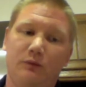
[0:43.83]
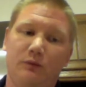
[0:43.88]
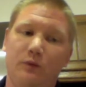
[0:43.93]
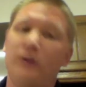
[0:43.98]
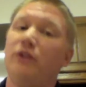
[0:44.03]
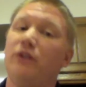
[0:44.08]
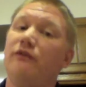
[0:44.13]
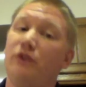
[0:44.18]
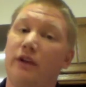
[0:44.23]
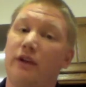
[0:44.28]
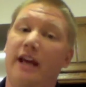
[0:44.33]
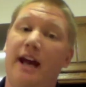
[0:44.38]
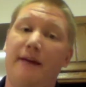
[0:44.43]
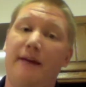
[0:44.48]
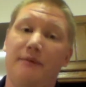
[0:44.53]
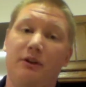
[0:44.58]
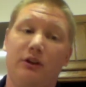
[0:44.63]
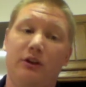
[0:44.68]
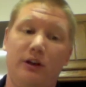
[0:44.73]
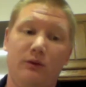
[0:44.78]
real
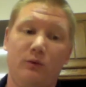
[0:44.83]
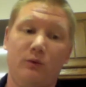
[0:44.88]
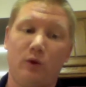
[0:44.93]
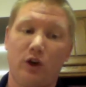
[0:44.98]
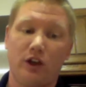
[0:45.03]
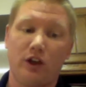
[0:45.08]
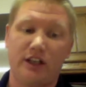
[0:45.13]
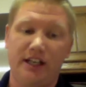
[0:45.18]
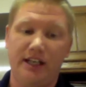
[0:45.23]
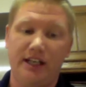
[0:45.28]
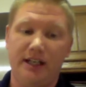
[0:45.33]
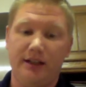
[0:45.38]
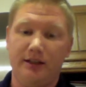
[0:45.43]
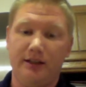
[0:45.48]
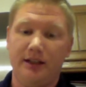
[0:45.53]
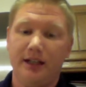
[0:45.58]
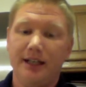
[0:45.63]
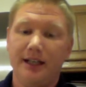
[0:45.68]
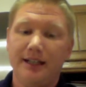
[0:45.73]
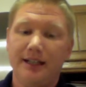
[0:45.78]
vocabulary work in.